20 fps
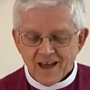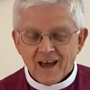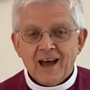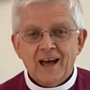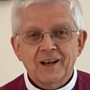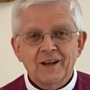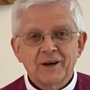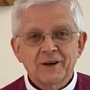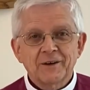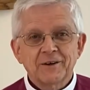
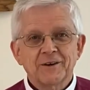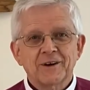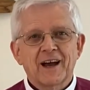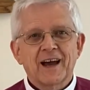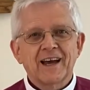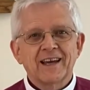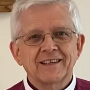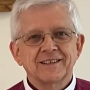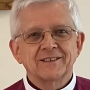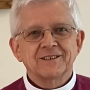Hello
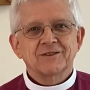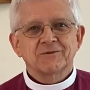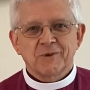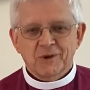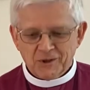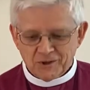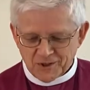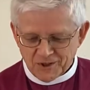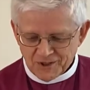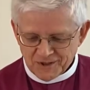and
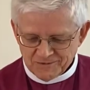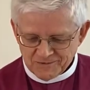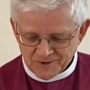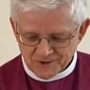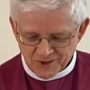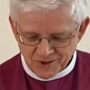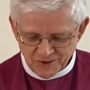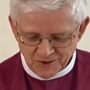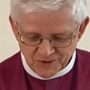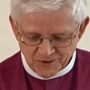welcome
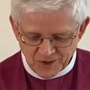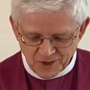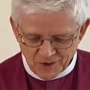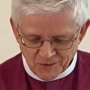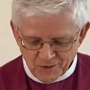to